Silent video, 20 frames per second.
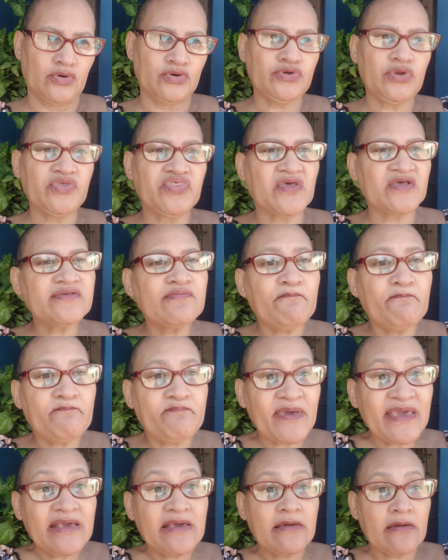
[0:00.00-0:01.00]
to this
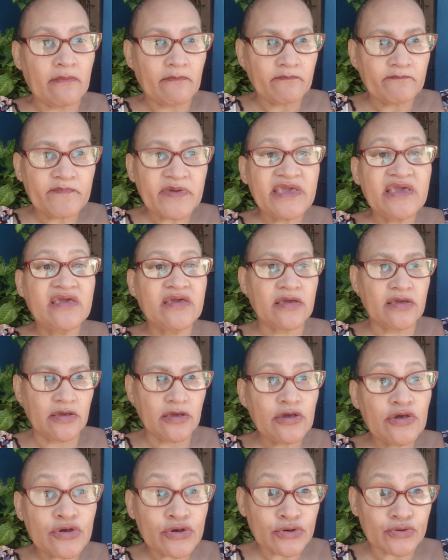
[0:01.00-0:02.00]
big, big
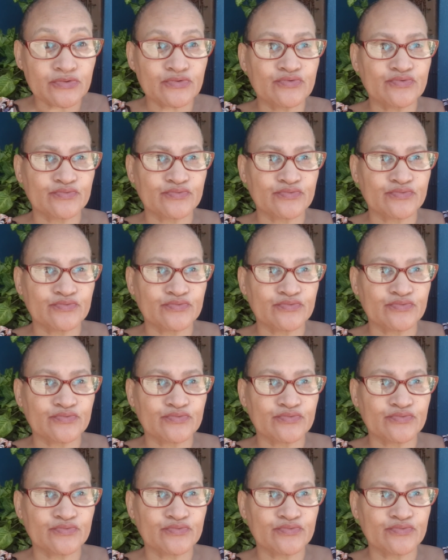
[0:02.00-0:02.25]
issue.